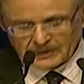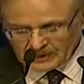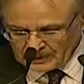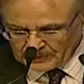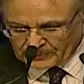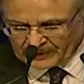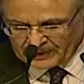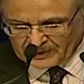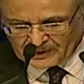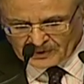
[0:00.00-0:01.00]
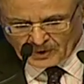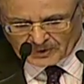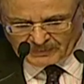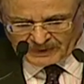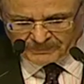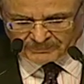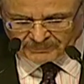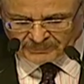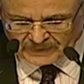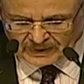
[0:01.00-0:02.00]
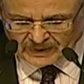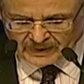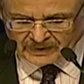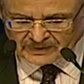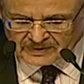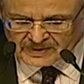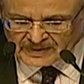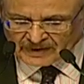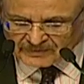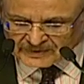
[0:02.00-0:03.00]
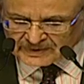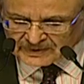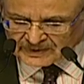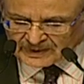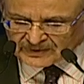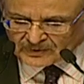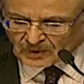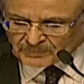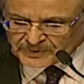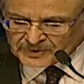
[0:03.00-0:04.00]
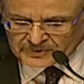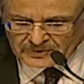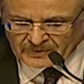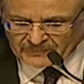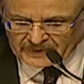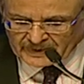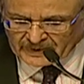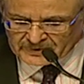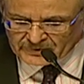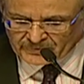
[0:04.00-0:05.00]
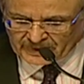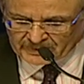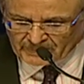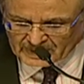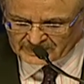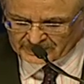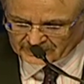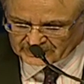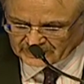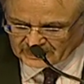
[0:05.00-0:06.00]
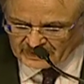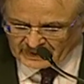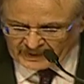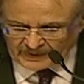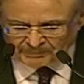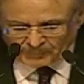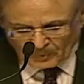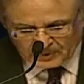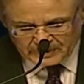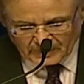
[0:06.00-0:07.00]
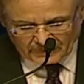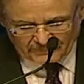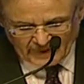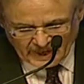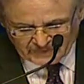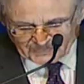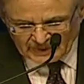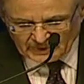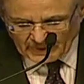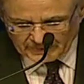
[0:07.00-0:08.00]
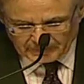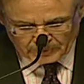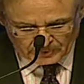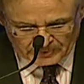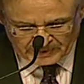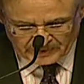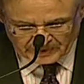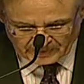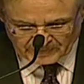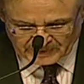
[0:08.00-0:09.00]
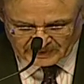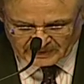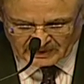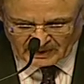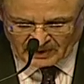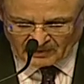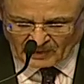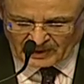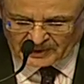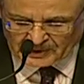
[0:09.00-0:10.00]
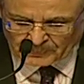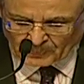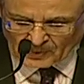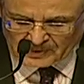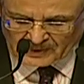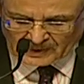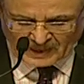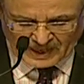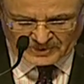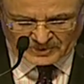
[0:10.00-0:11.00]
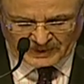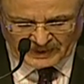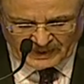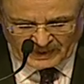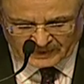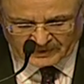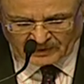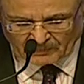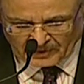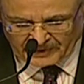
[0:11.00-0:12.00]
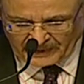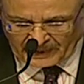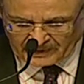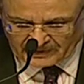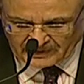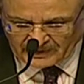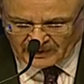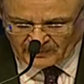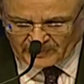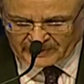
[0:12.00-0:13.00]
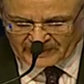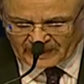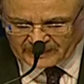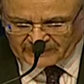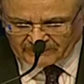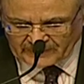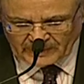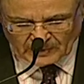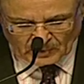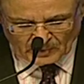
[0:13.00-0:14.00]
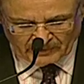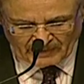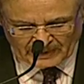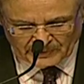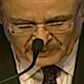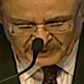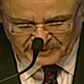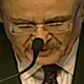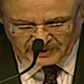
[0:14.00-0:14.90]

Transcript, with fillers: to the Indian economy. This is evident in the composition of India's trade basket. Imports are of high value added goods and services while exports are largely at the commodity end with relatively lower value addition